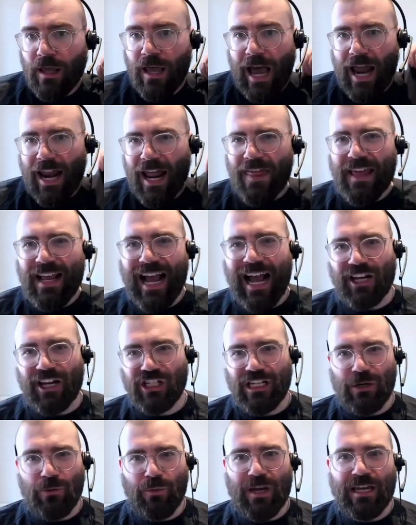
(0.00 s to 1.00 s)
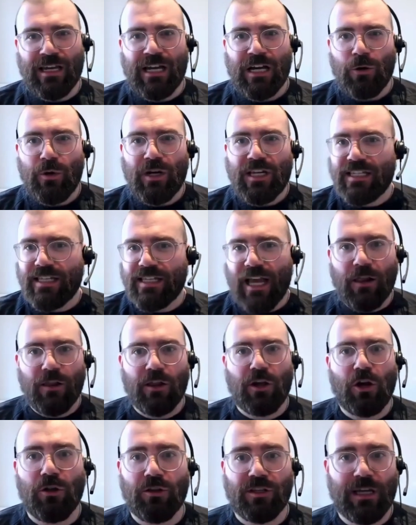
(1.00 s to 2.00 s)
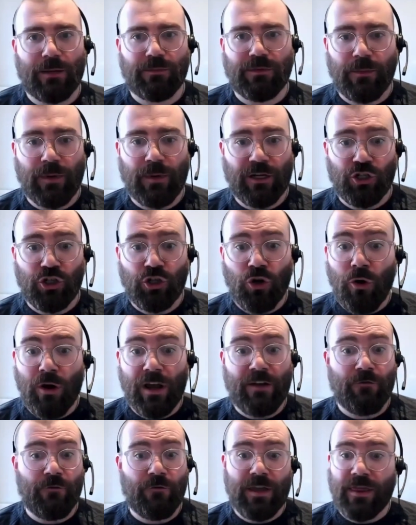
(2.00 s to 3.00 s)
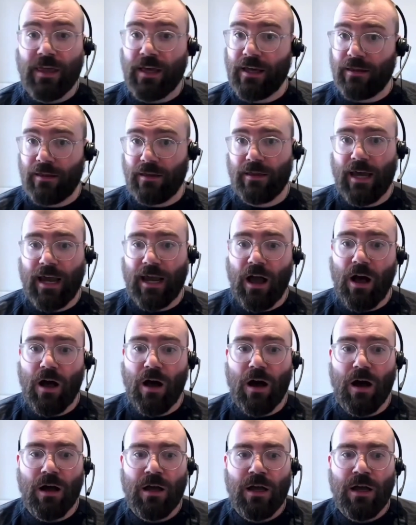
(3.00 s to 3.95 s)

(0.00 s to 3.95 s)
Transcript: And I think actually we sell the concept a bit short if we think that they are.